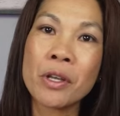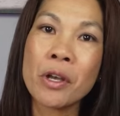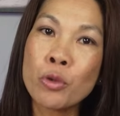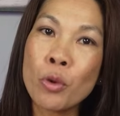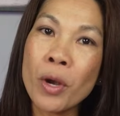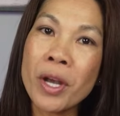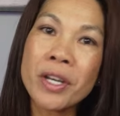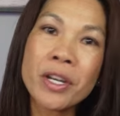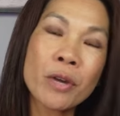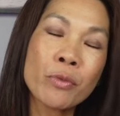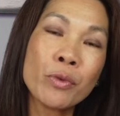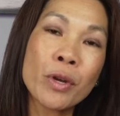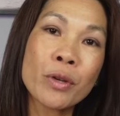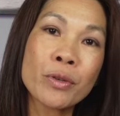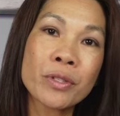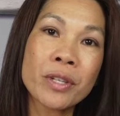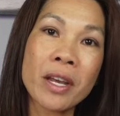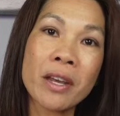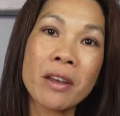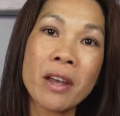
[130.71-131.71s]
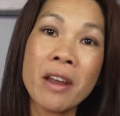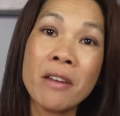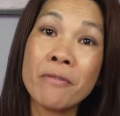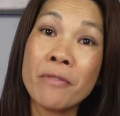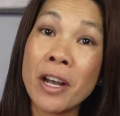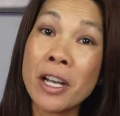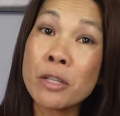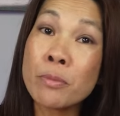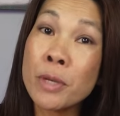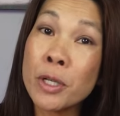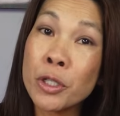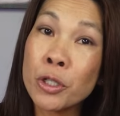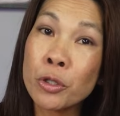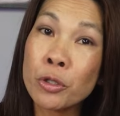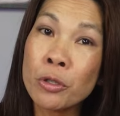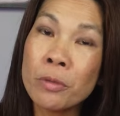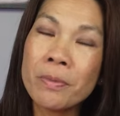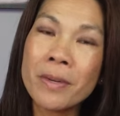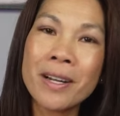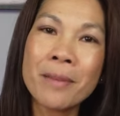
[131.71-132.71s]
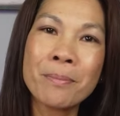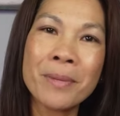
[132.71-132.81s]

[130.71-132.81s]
Join the real estate investment group,